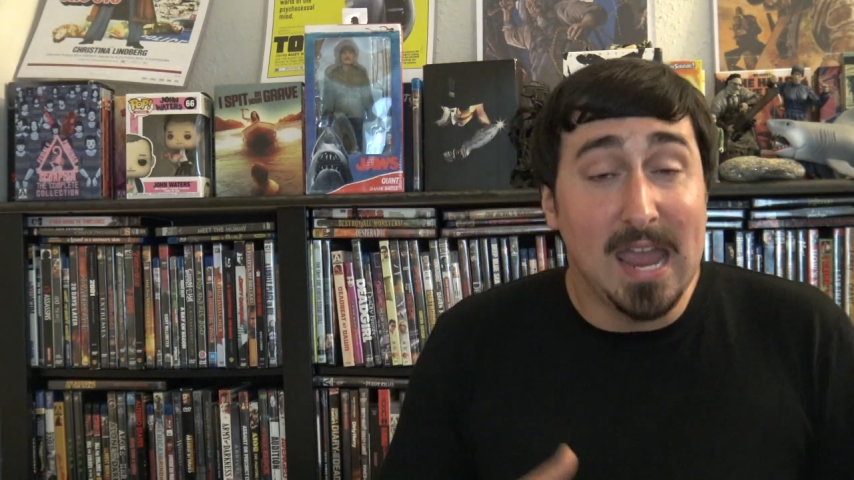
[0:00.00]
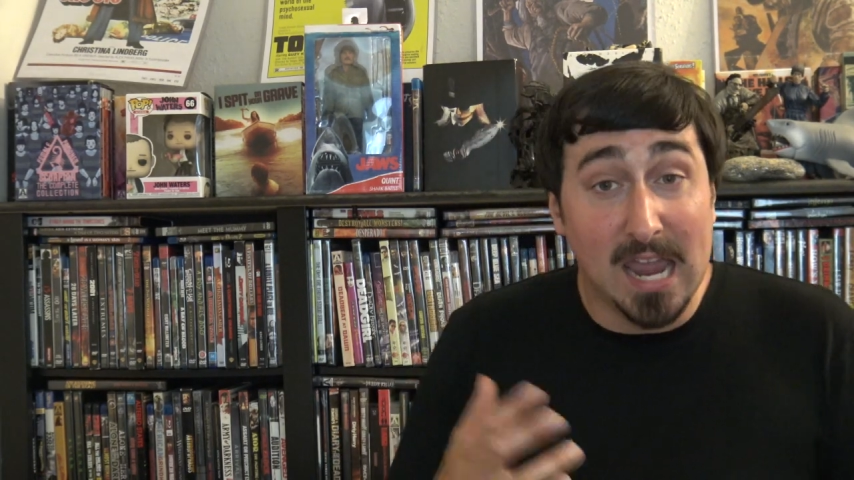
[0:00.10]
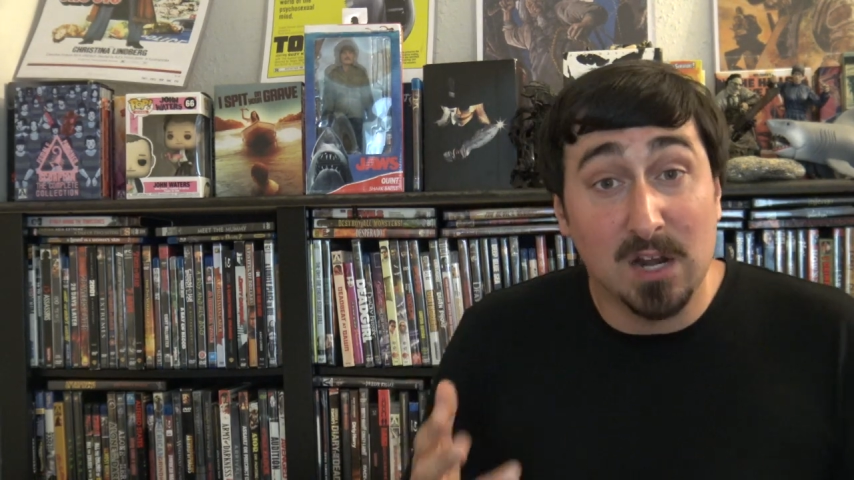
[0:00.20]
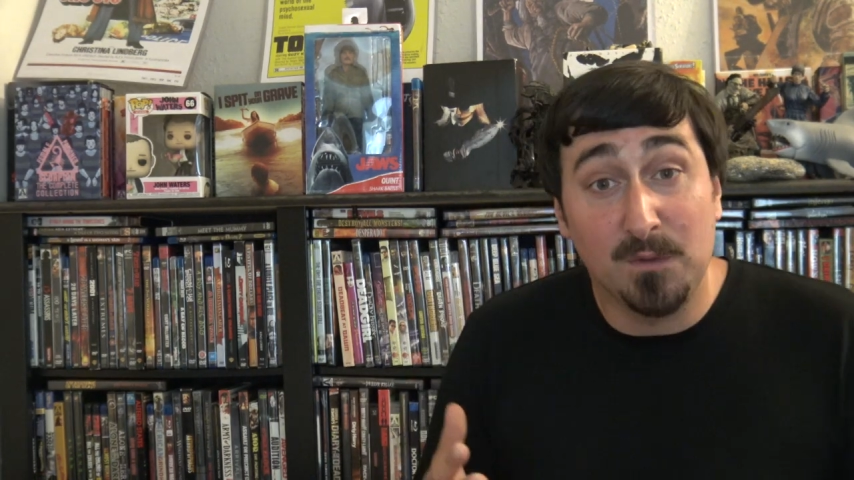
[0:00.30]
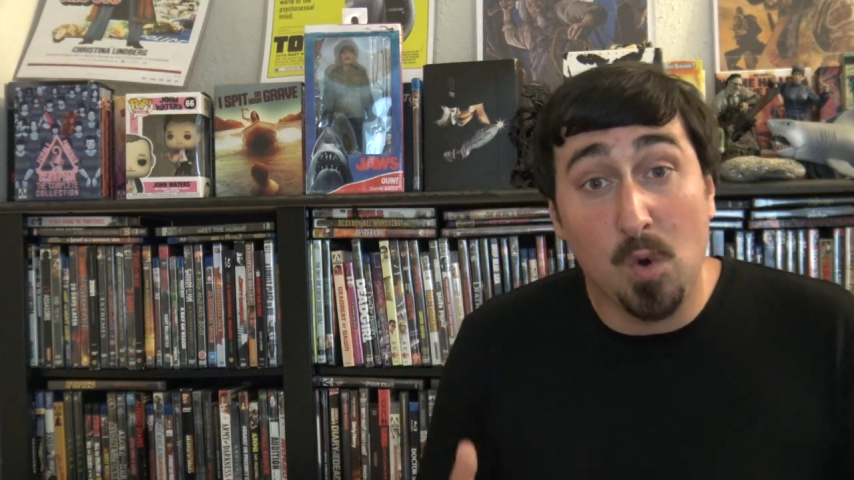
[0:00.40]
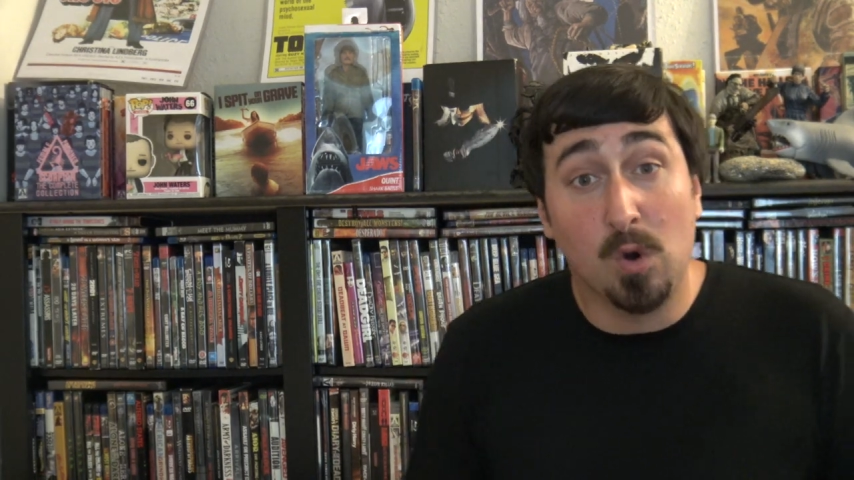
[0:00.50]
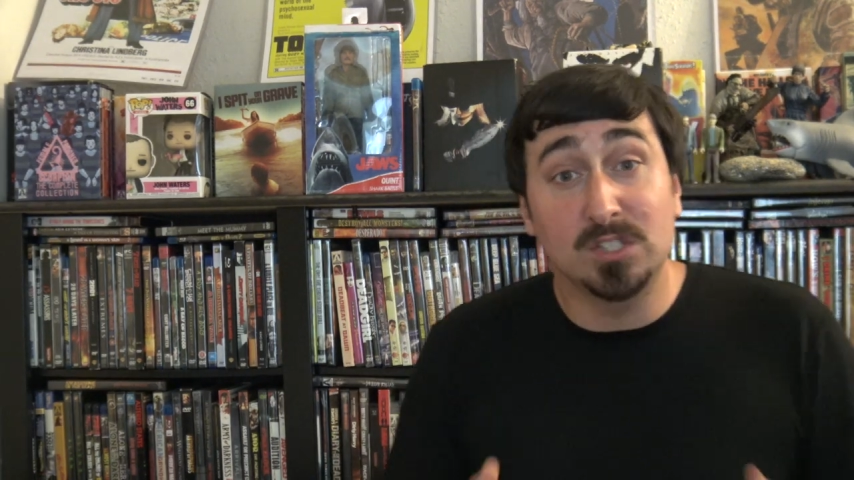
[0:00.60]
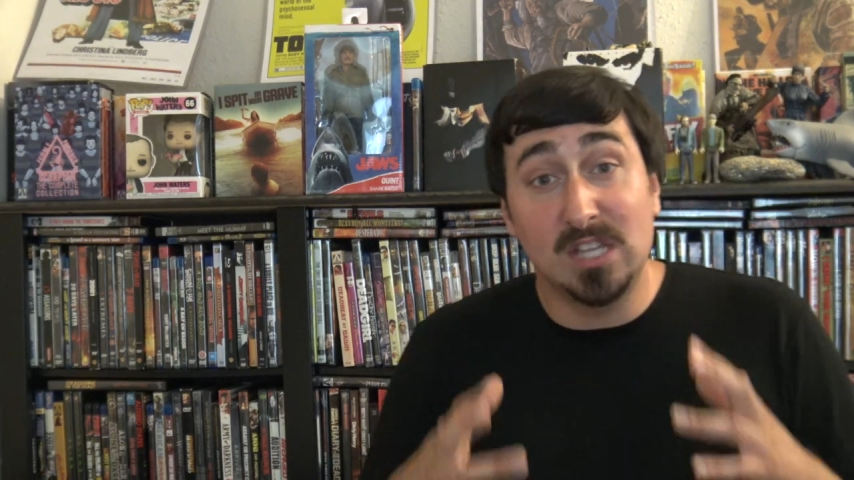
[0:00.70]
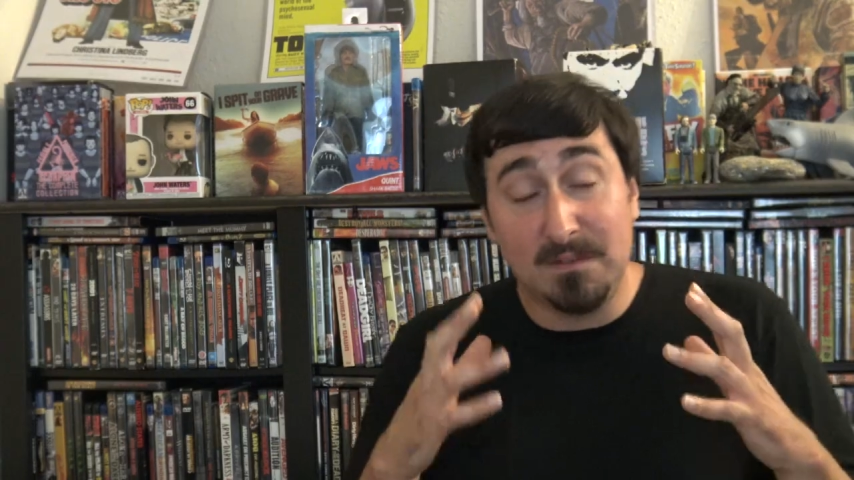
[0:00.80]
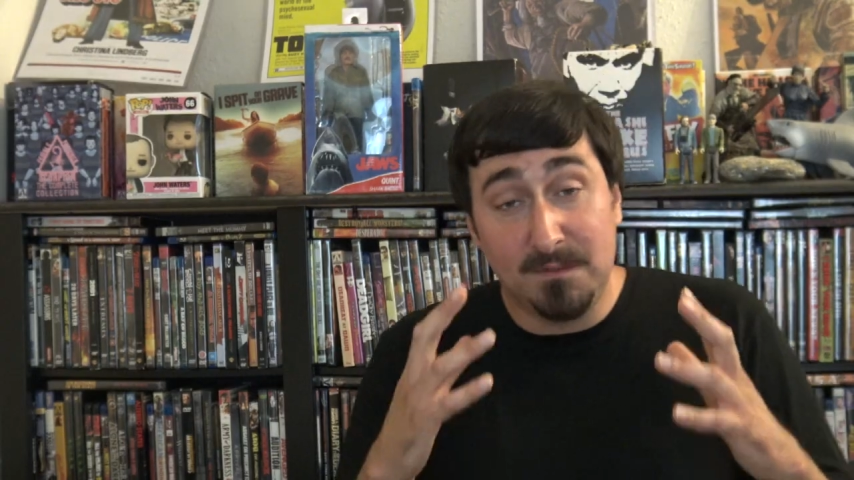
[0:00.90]
and of
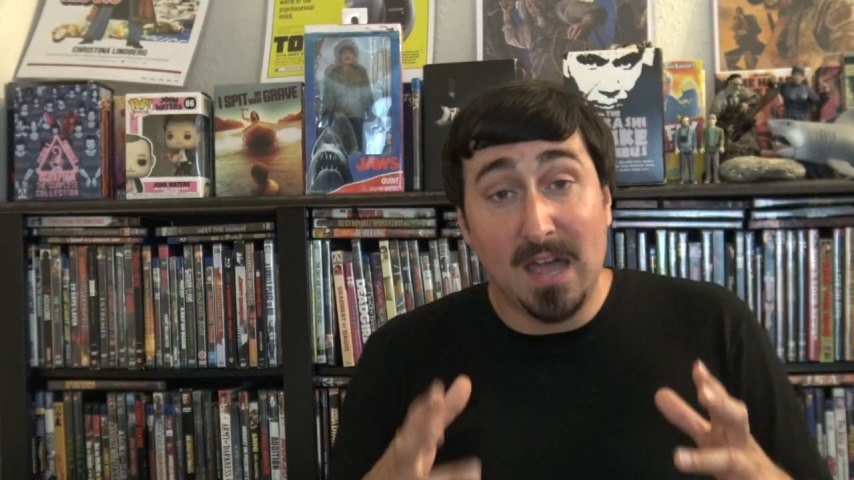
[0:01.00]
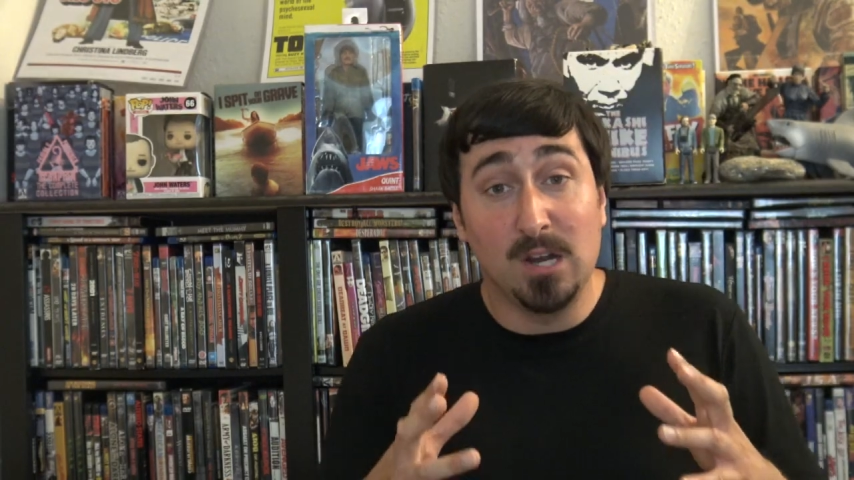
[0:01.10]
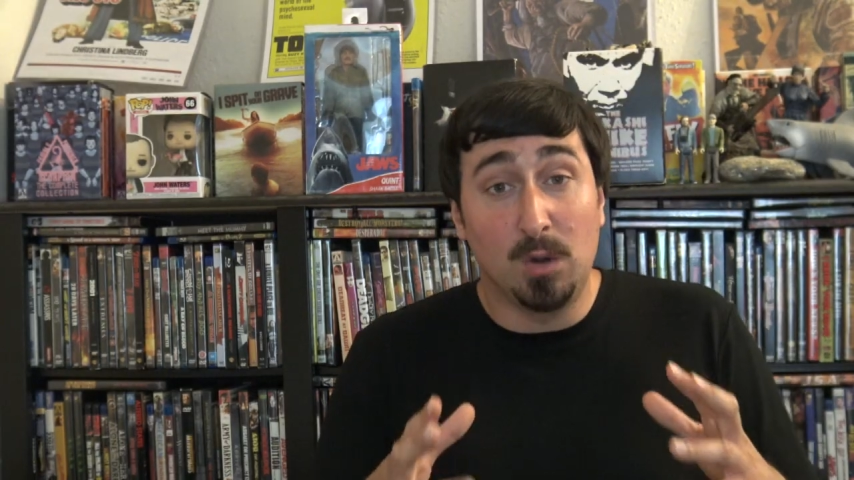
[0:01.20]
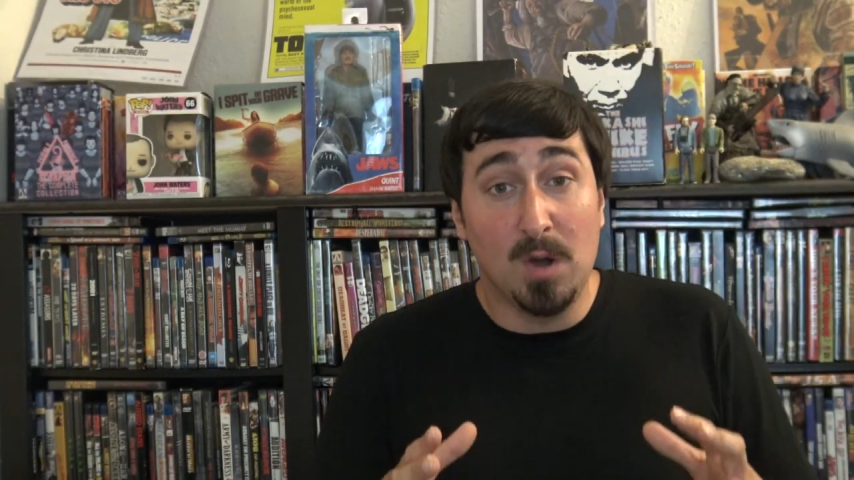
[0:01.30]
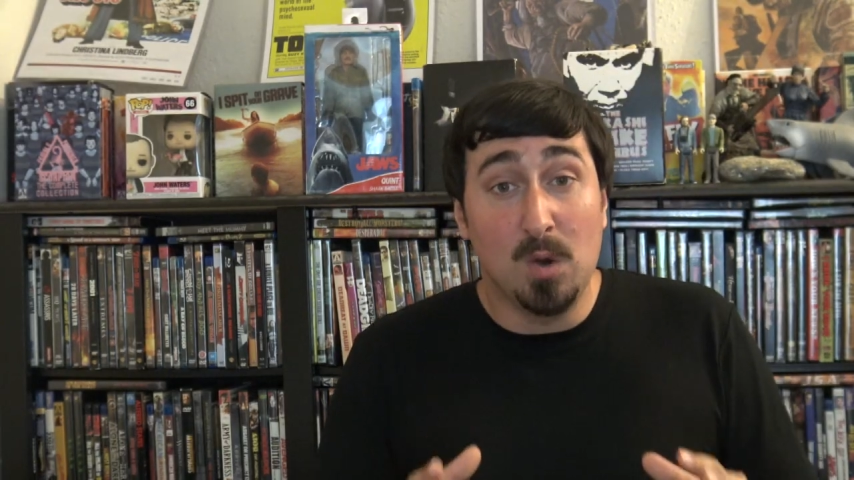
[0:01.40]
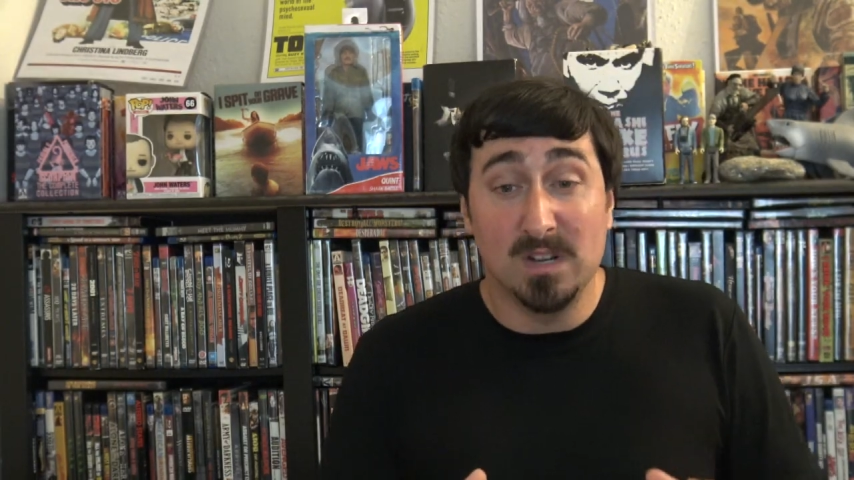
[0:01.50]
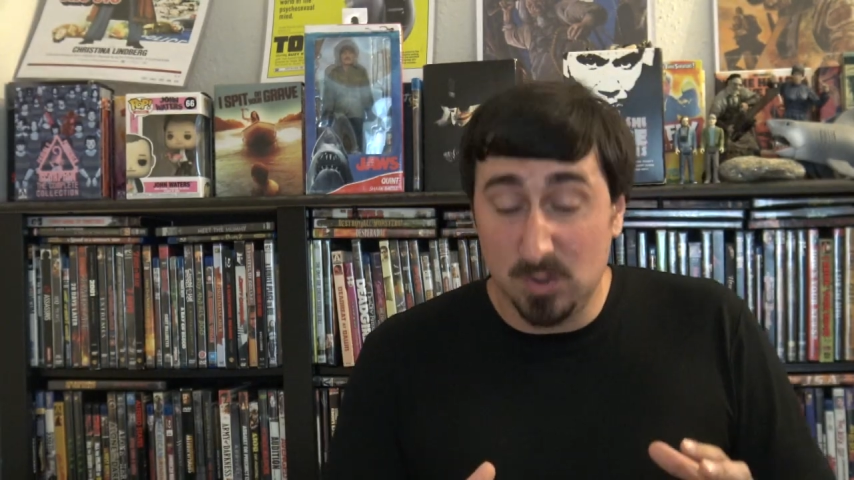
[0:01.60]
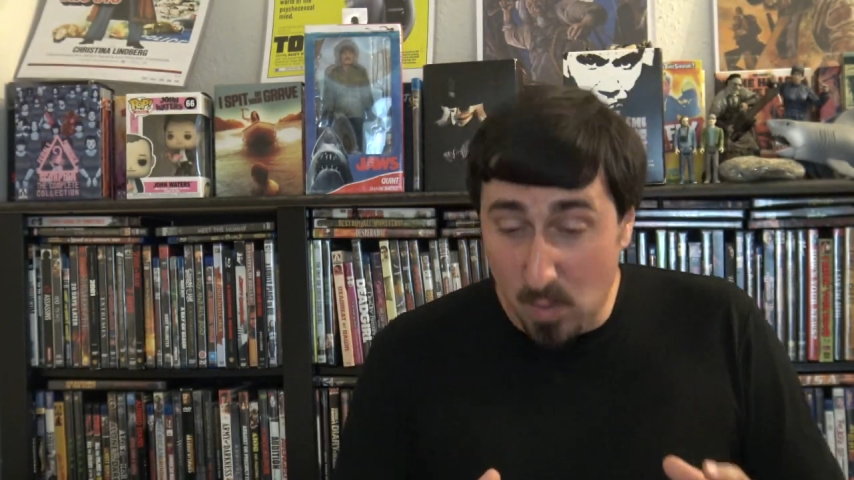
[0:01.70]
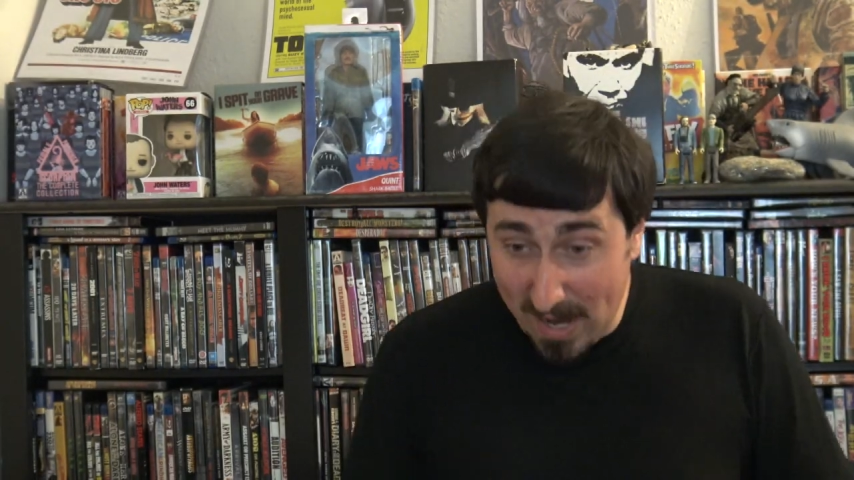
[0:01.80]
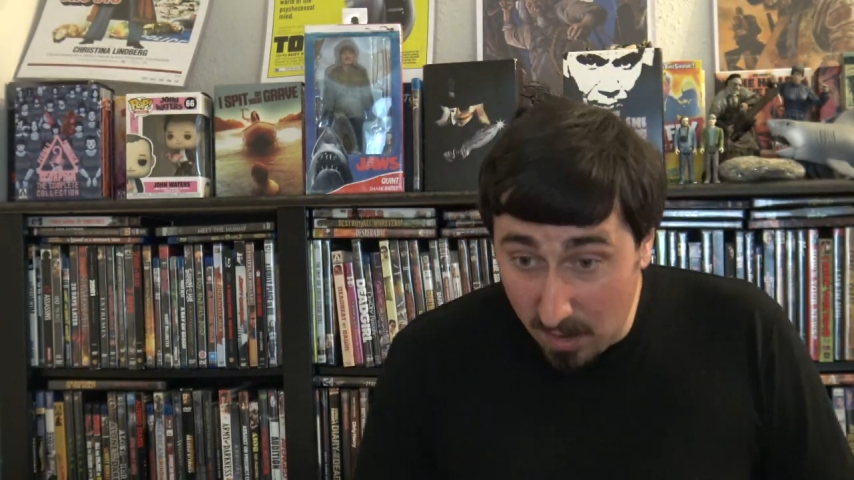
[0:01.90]
course that final
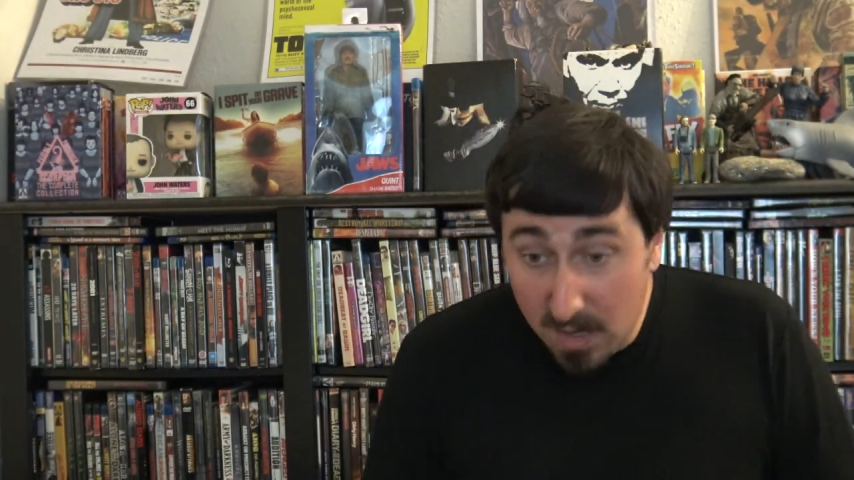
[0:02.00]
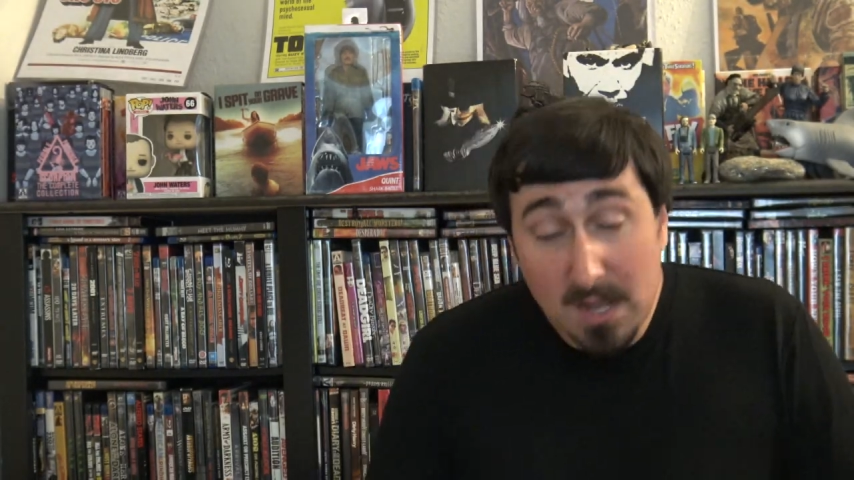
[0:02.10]
moment where